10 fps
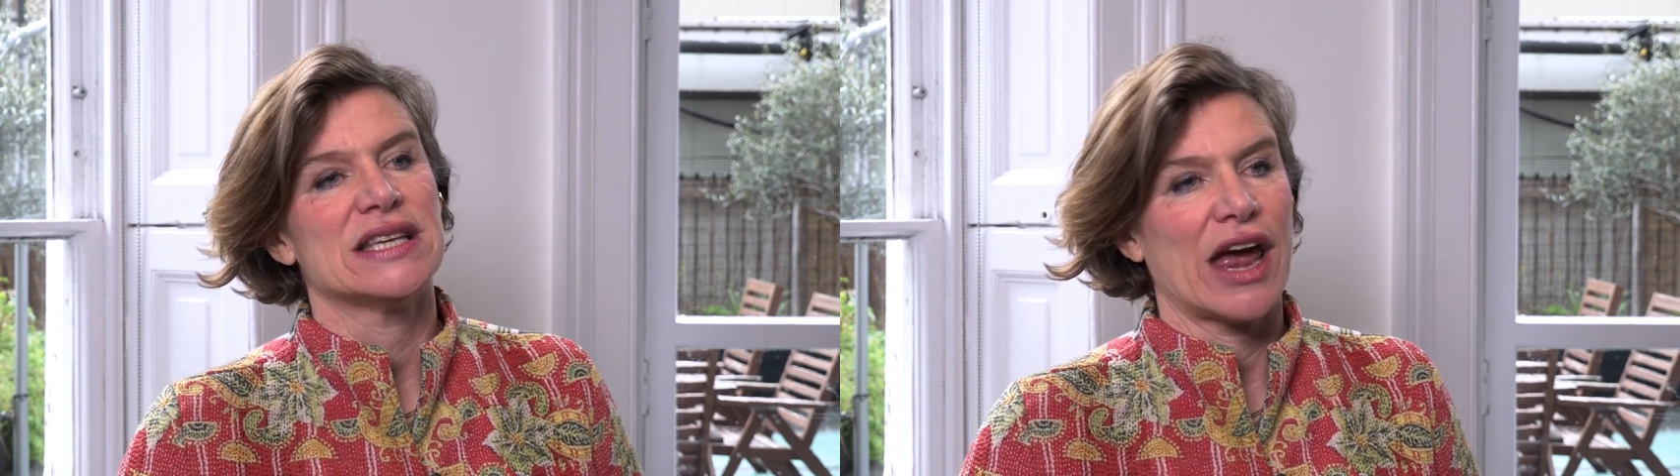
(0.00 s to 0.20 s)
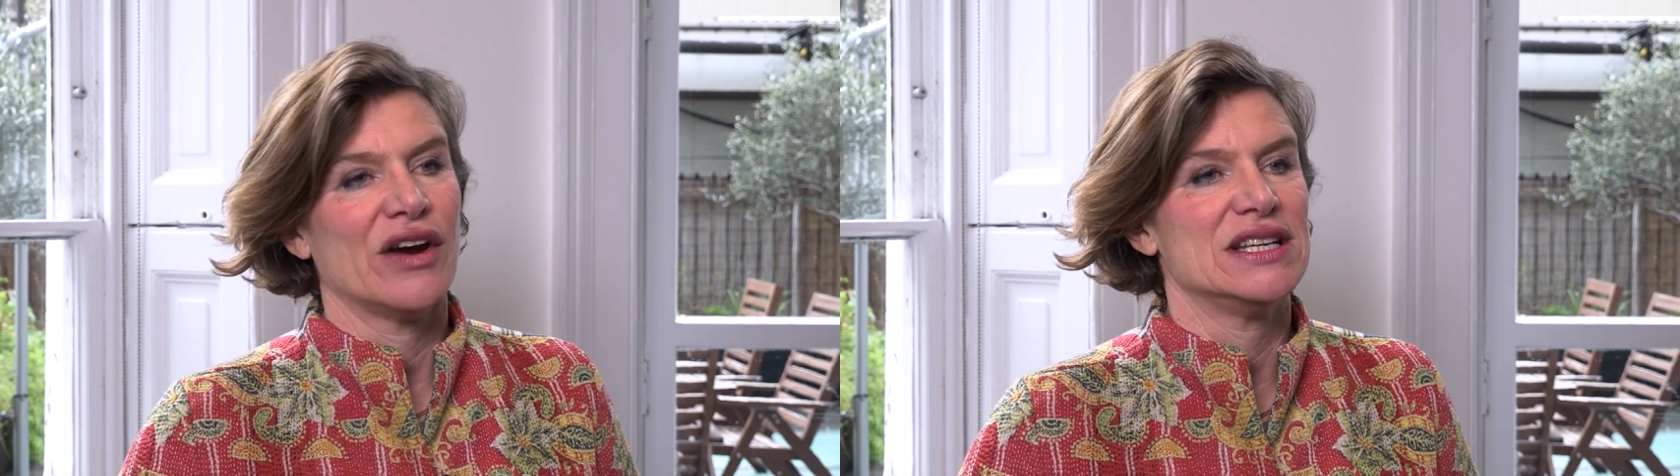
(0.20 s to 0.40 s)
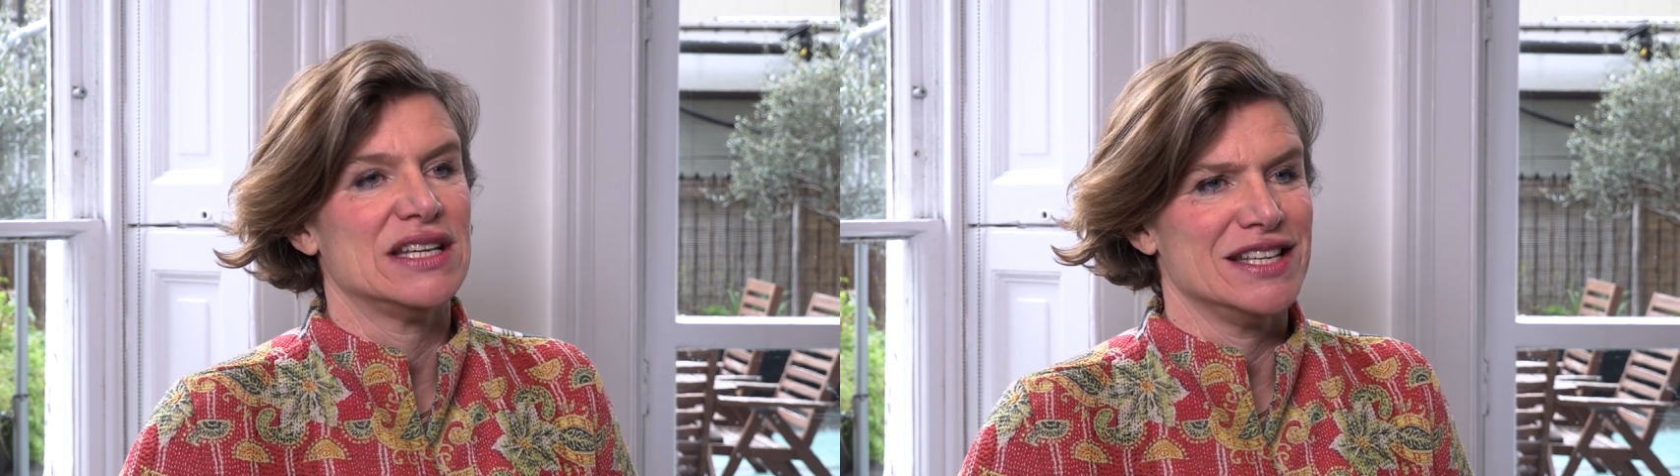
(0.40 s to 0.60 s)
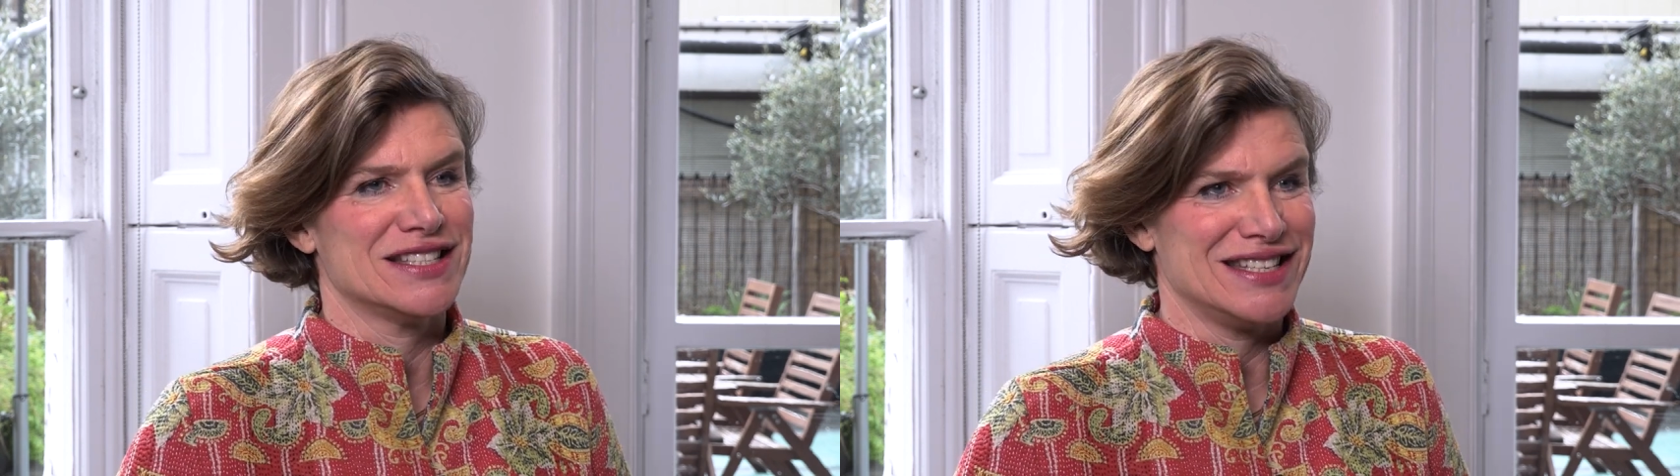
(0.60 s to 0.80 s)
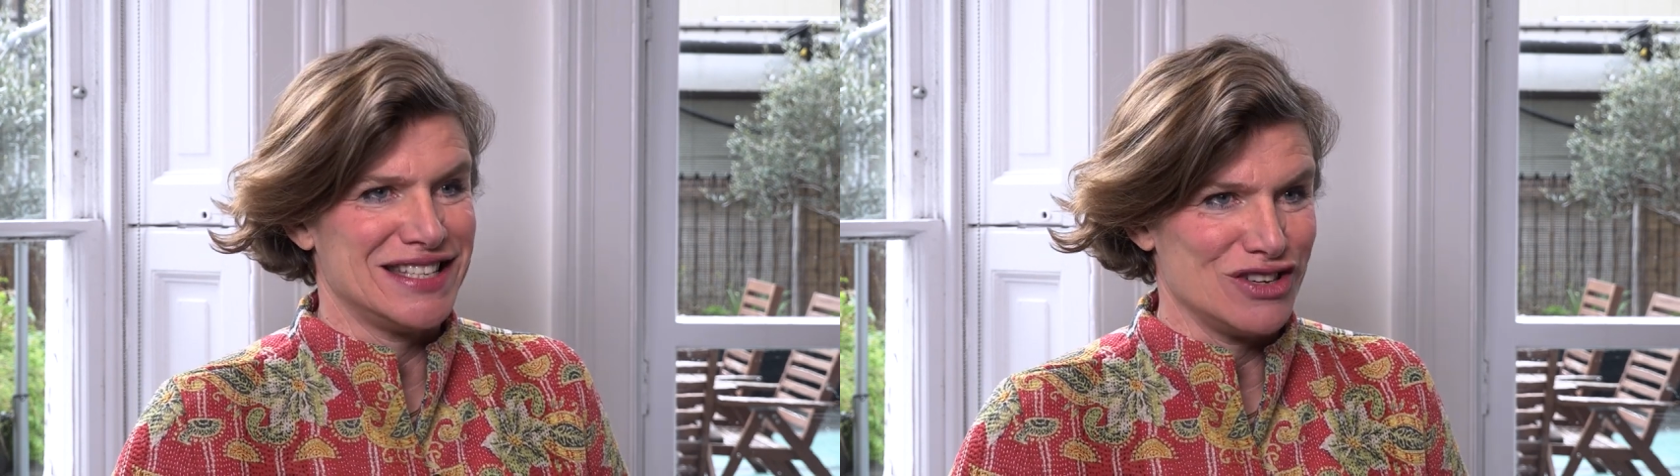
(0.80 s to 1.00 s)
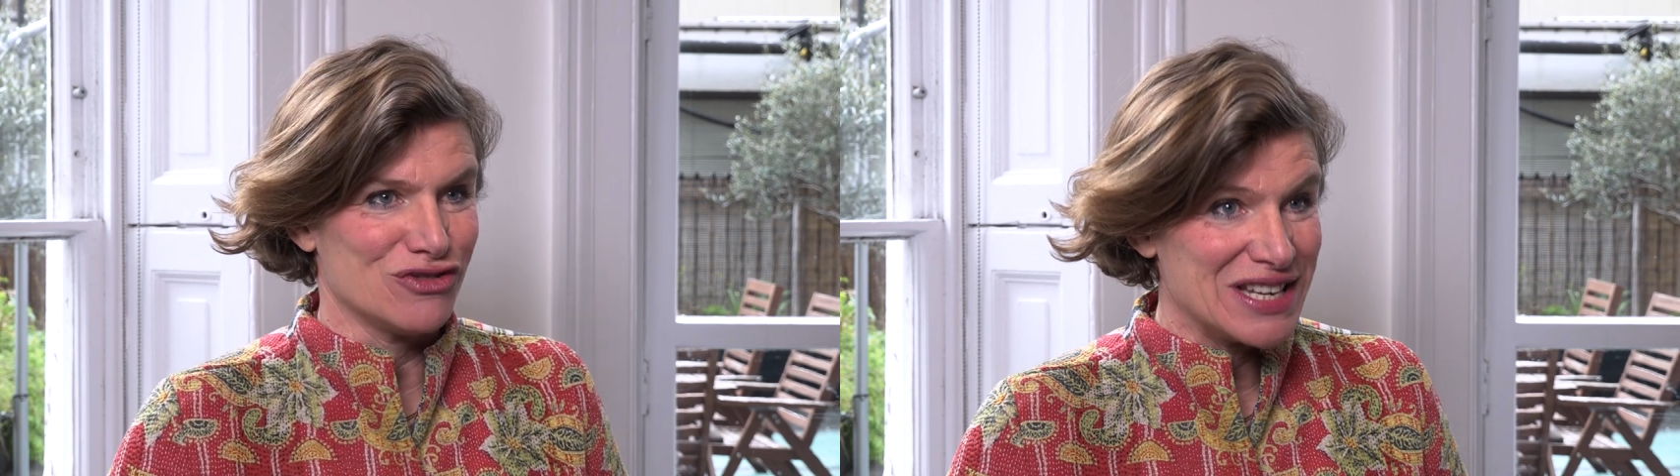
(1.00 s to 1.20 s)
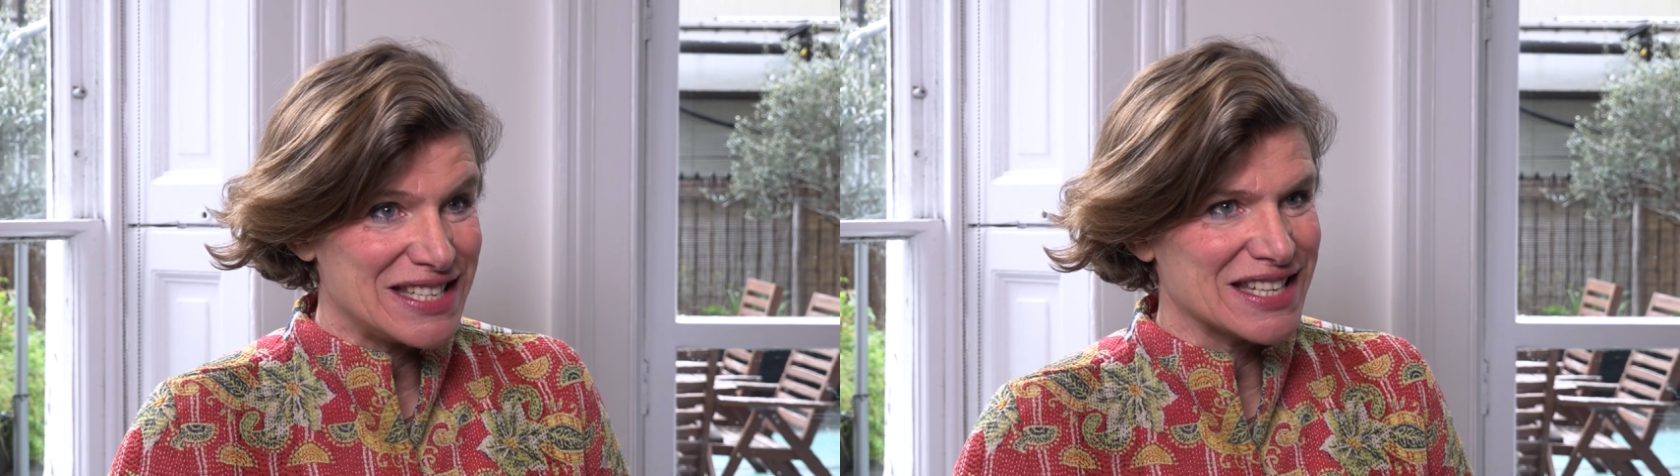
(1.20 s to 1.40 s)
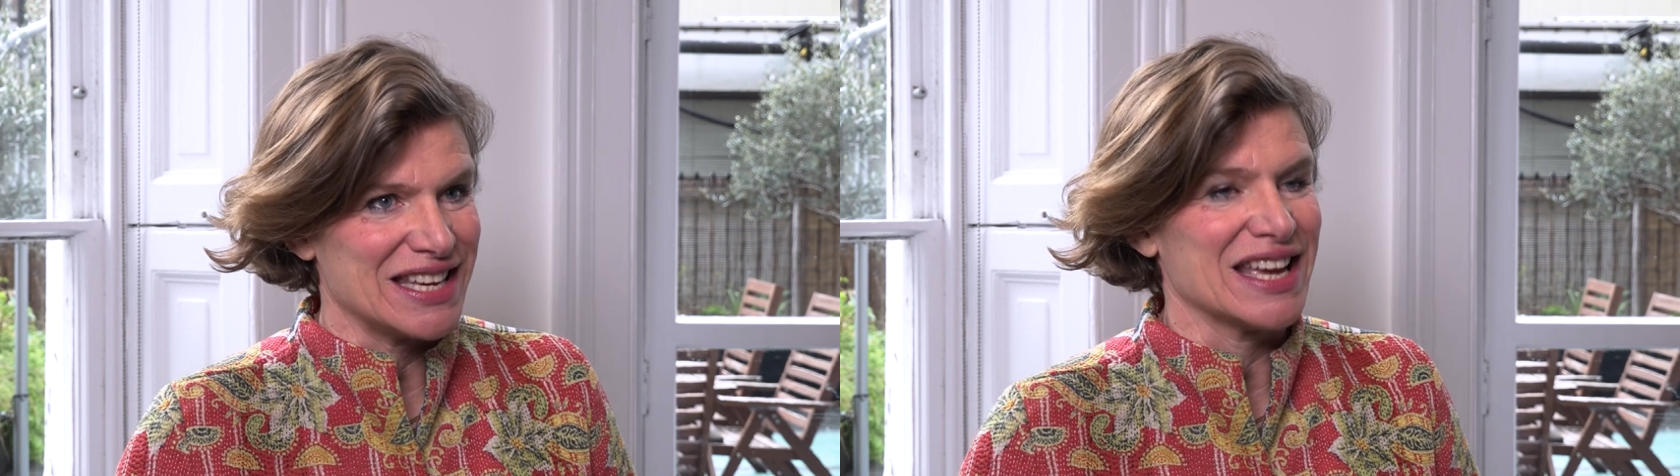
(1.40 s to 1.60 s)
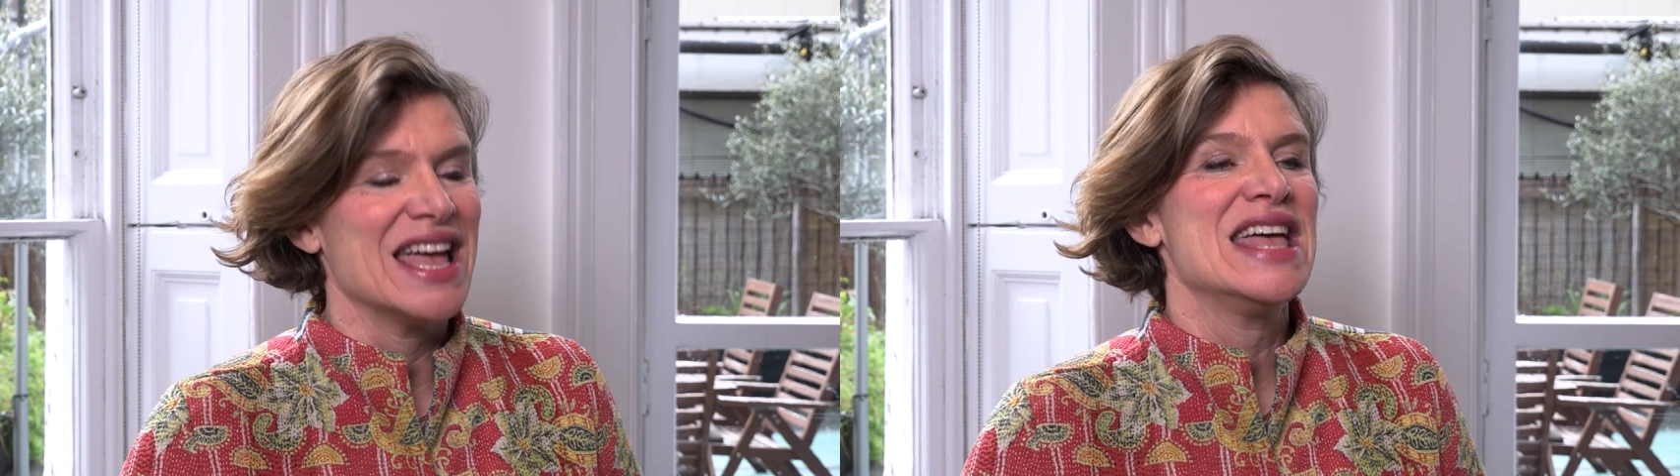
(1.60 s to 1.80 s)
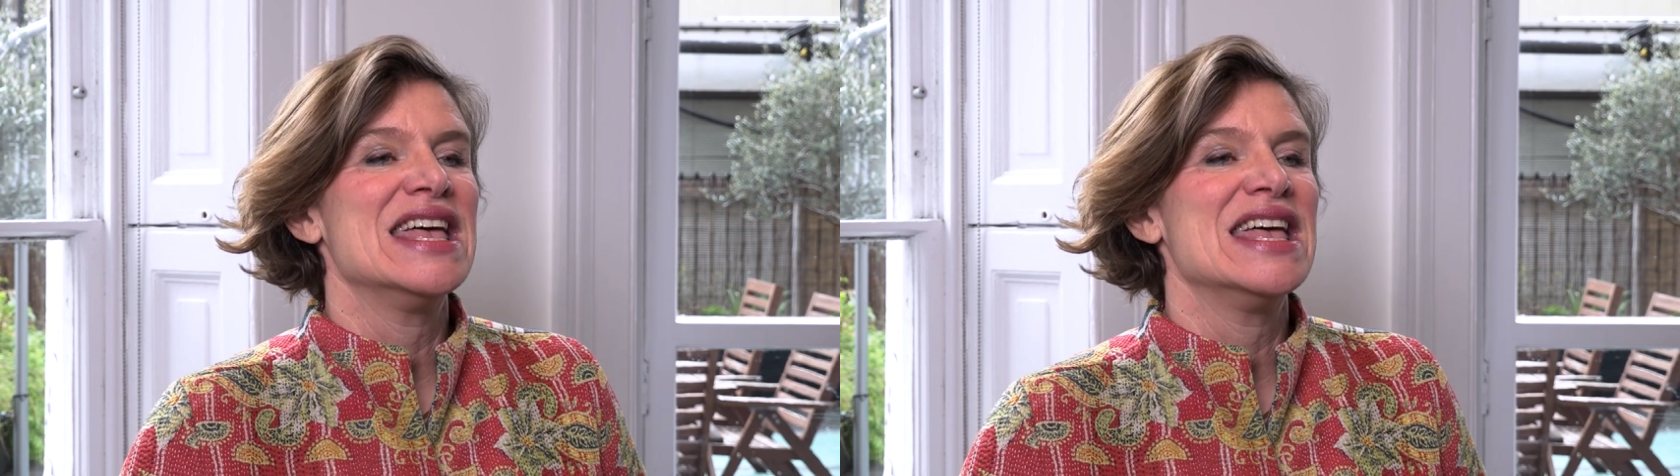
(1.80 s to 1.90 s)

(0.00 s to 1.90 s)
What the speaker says: guarantees, and de-risking,